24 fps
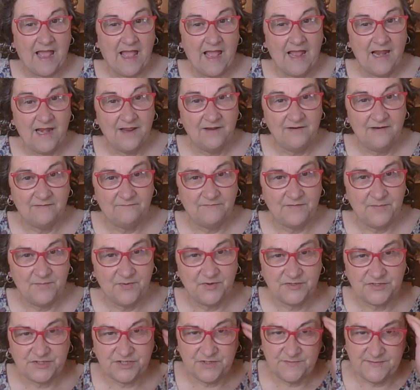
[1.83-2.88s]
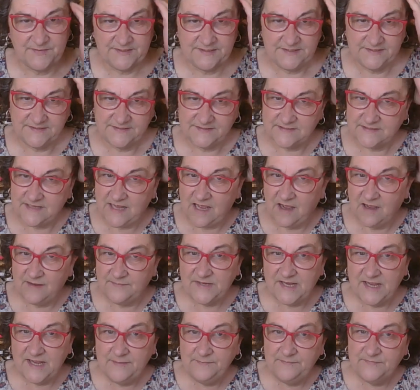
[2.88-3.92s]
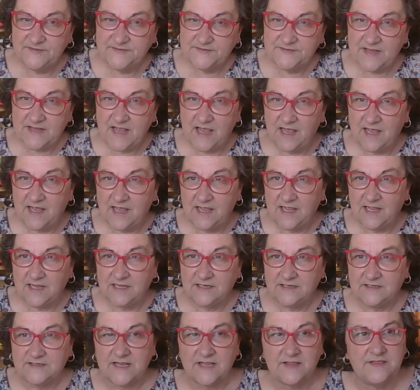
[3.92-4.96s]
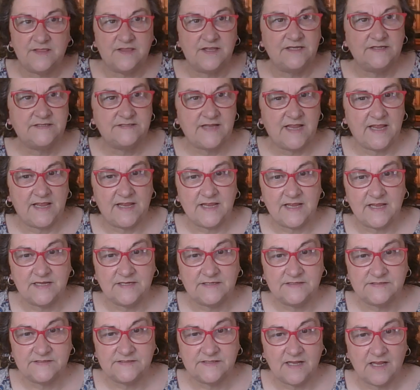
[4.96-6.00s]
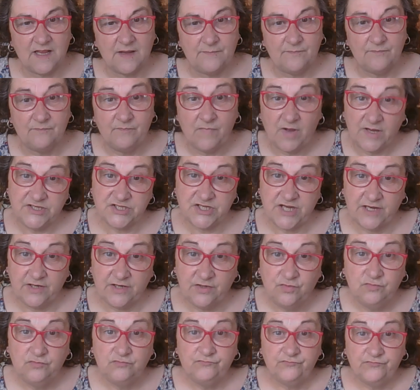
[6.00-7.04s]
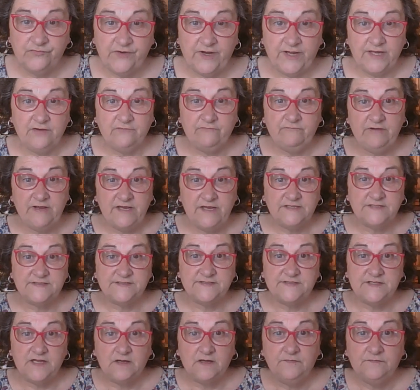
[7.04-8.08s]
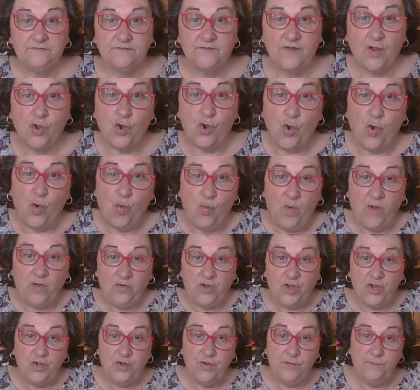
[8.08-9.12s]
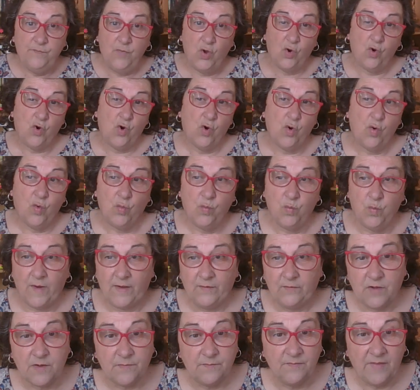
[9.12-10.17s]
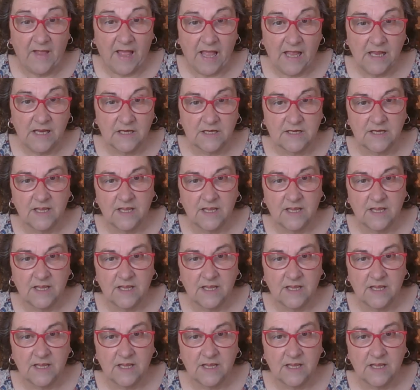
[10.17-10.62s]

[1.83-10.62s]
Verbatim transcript: Hello lovely booktubers, I'm Debs and this is my channel, Raynor Read Stuff. Welcome or welcome back.